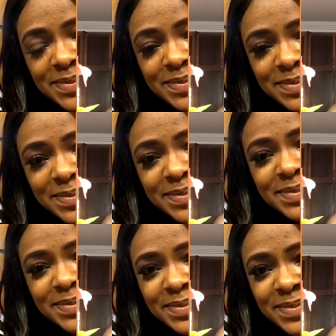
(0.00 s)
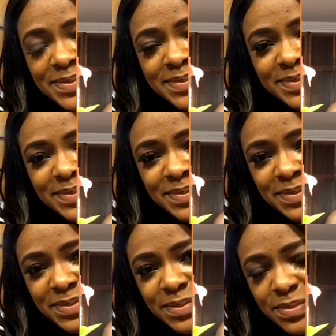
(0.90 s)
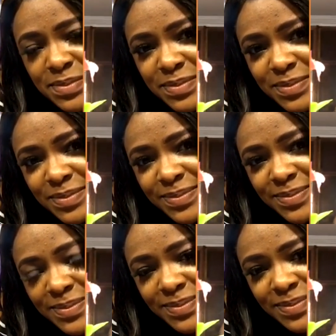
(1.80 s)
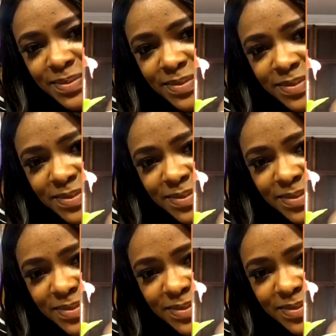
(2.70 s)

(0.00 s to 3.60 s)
(not speaking)